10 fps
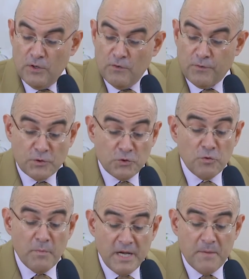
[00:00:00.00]
For too
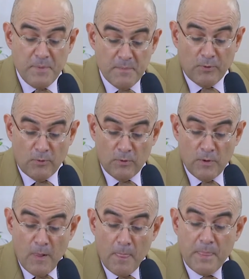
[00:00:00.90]
many people,
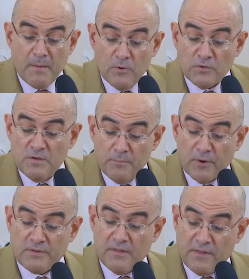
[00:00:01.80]
the most
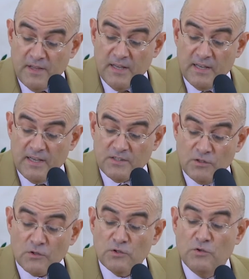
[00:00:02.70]
important thing is
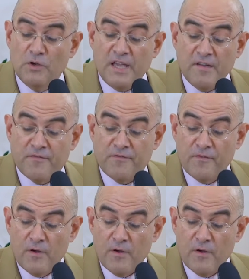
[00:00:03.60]
not to give,